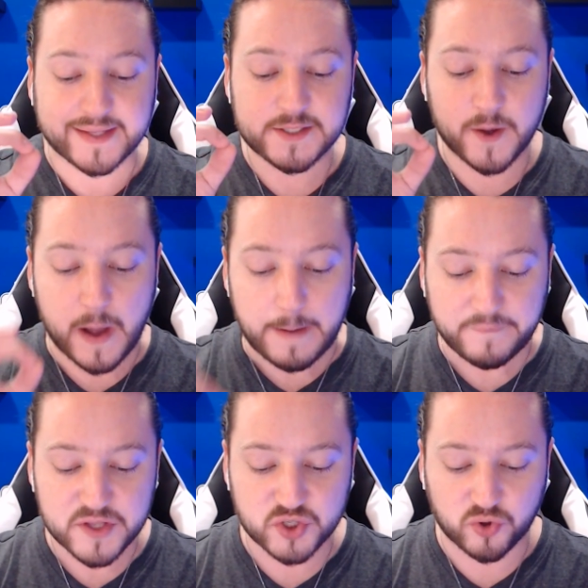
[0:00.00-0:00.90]
the top
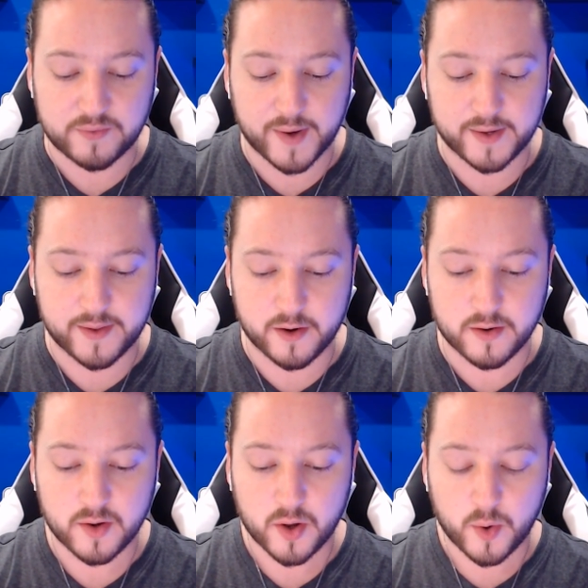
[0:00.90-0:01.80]
of the screen right
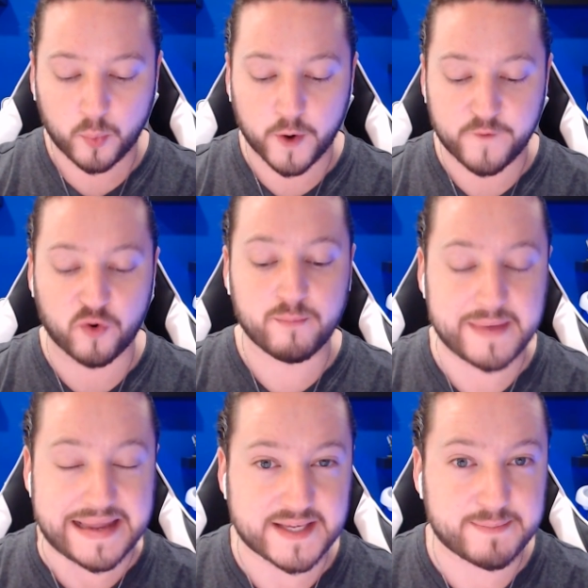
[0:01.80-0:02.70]
here, where for
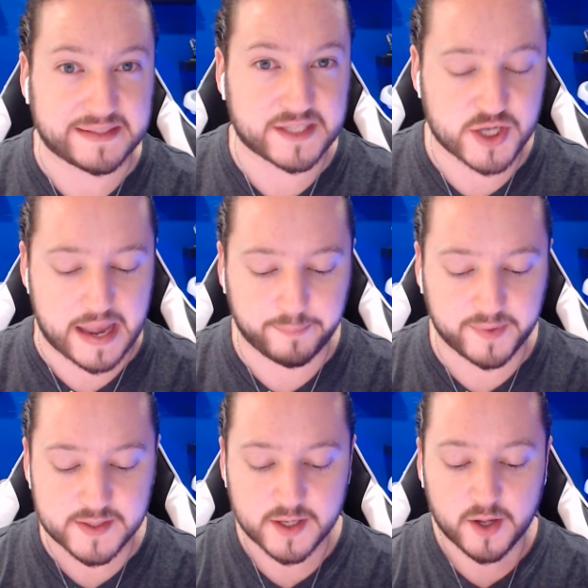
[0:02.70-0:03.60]
me it says meet the
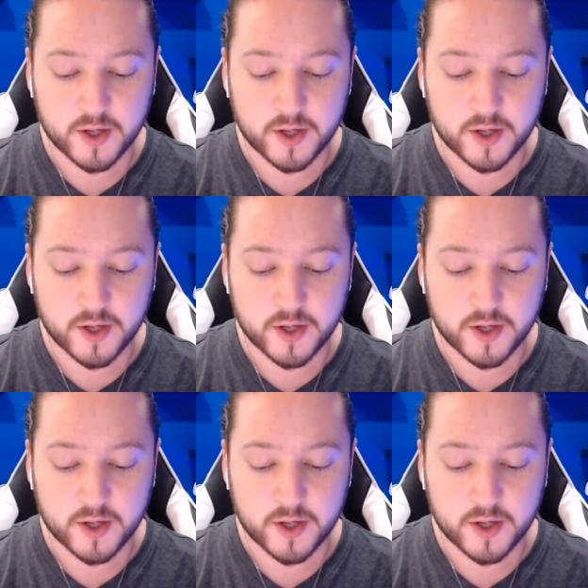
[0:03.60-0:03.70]
champions,